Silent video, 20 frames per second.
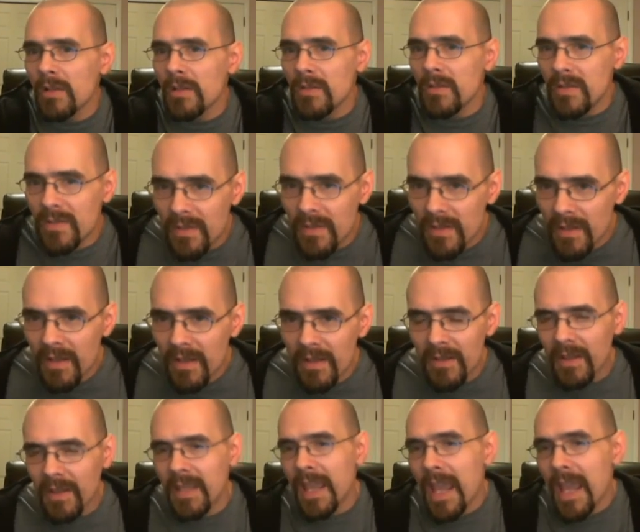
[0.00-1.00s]
runs
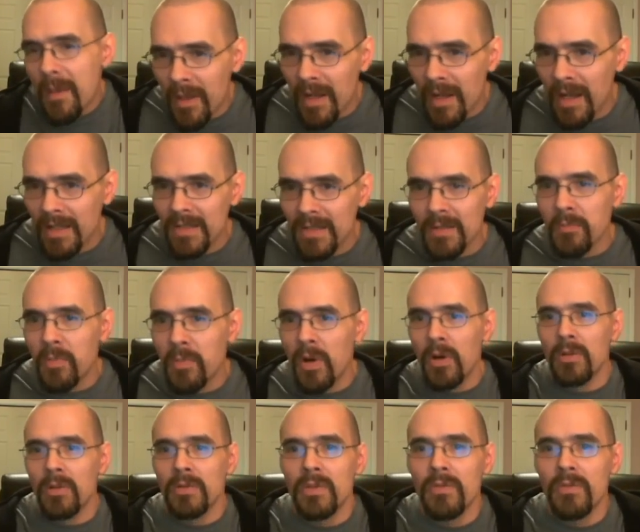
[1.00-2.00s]
the gamut, I
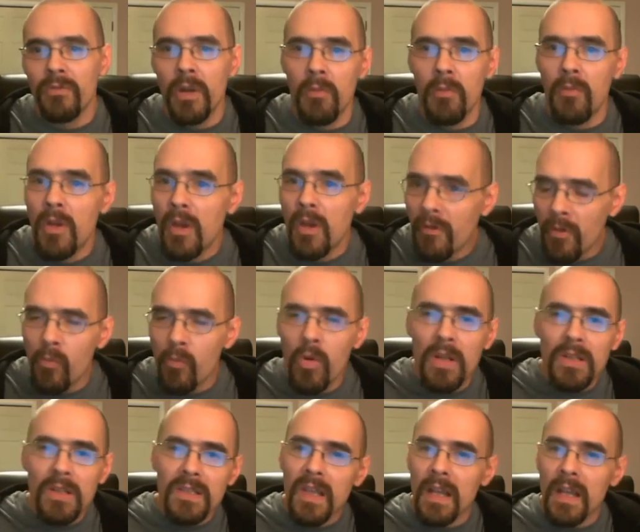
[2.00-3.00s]
suppose, from
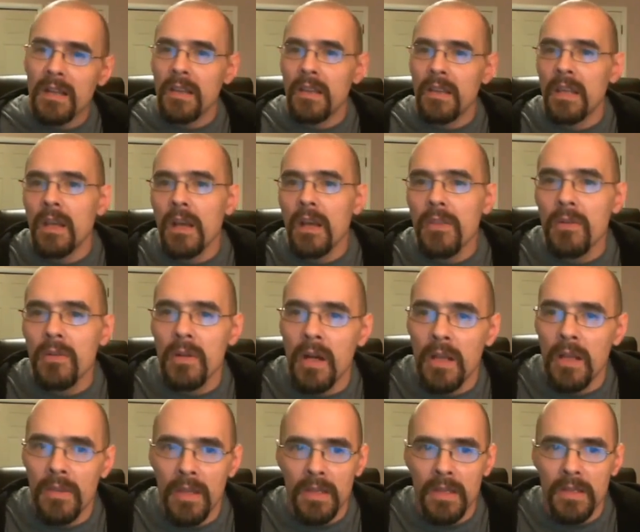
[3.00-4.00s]
one side to the
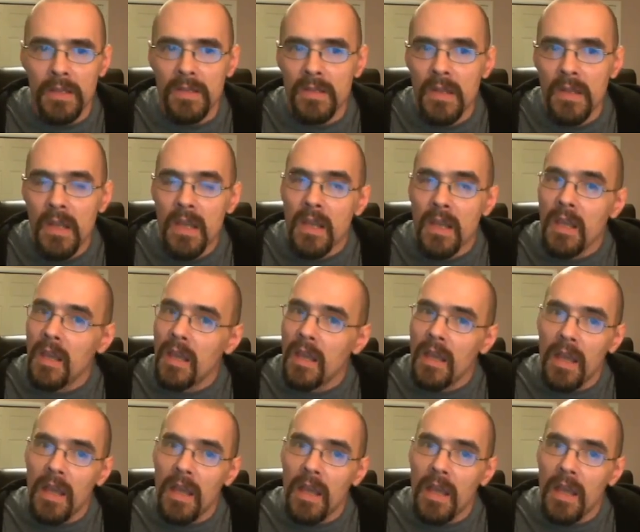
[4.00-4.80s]
other on this.